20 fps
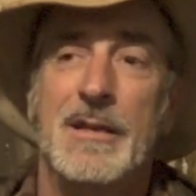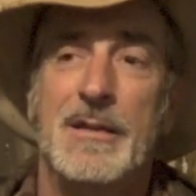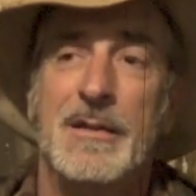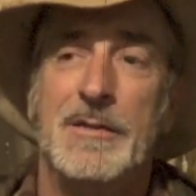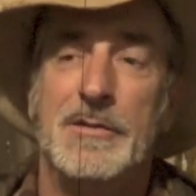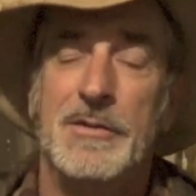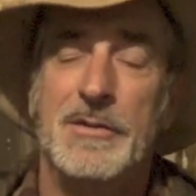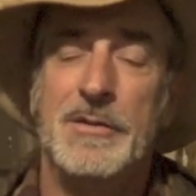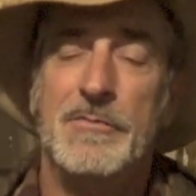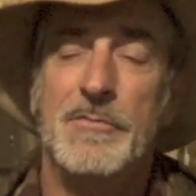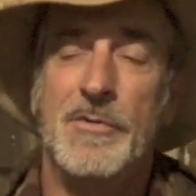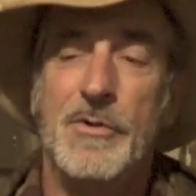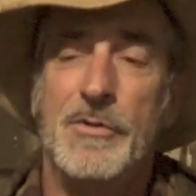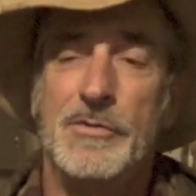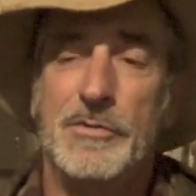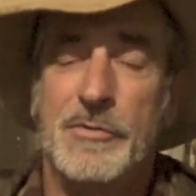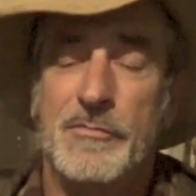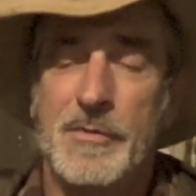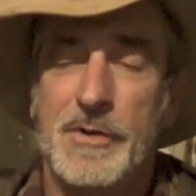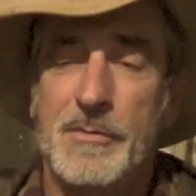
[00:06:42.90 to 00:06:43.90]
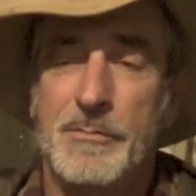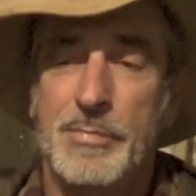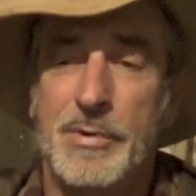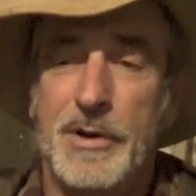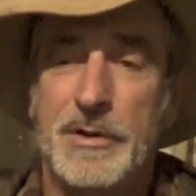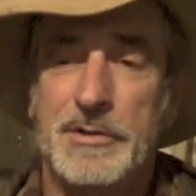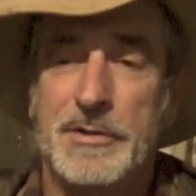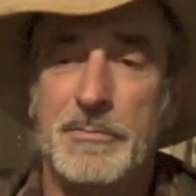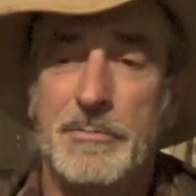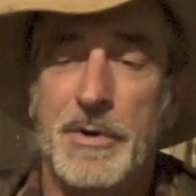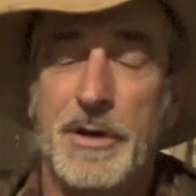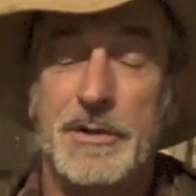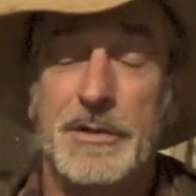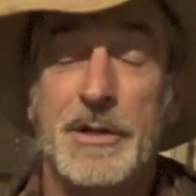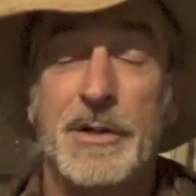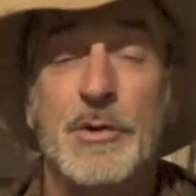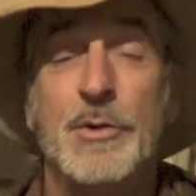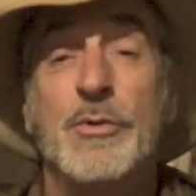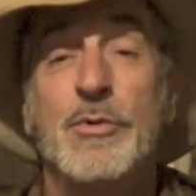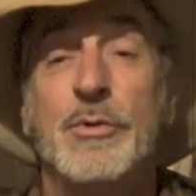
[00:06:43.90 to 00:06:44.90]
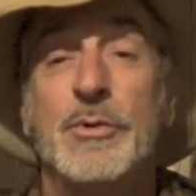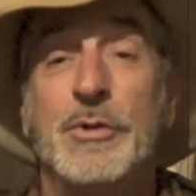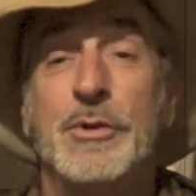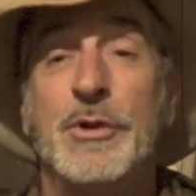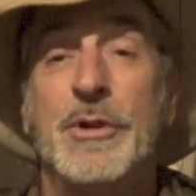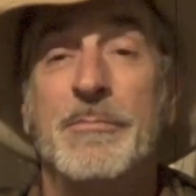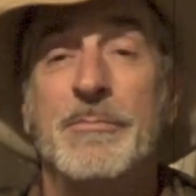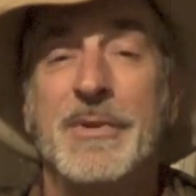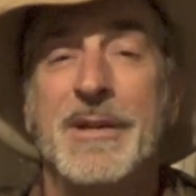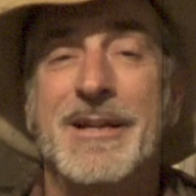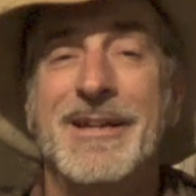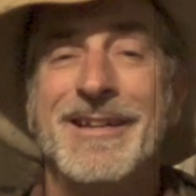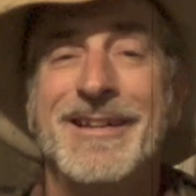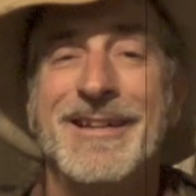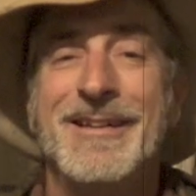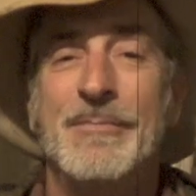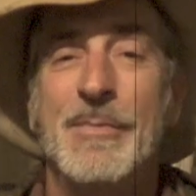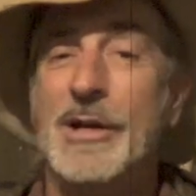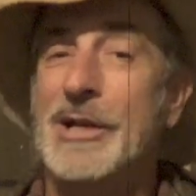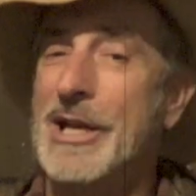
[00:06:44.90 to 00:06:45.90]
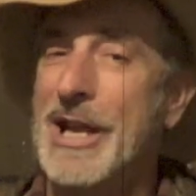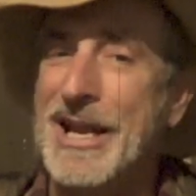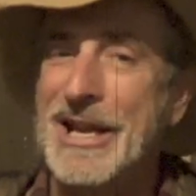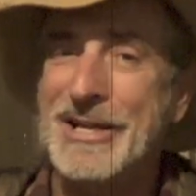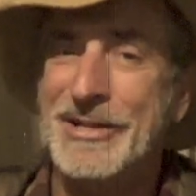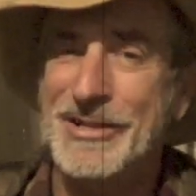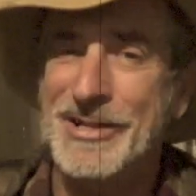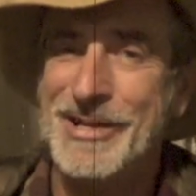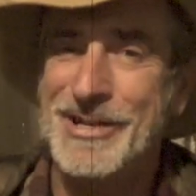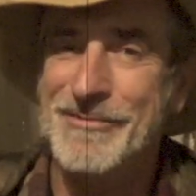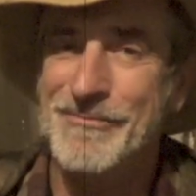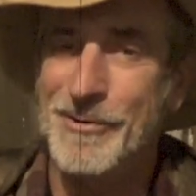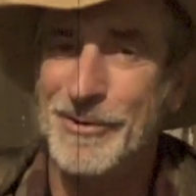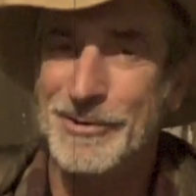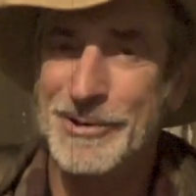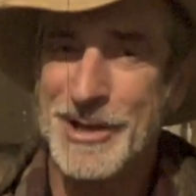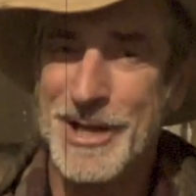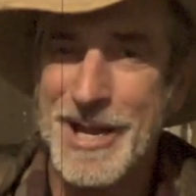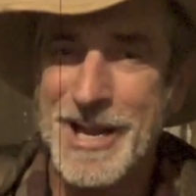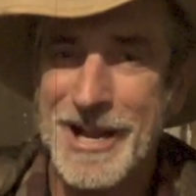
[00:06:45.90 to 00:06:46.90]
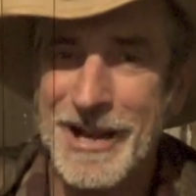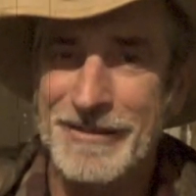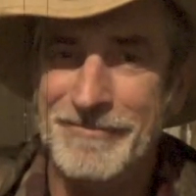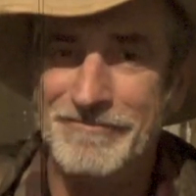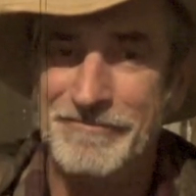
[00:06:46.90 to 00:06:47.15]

So he walks over and presses the button, and who should it be but KC once again?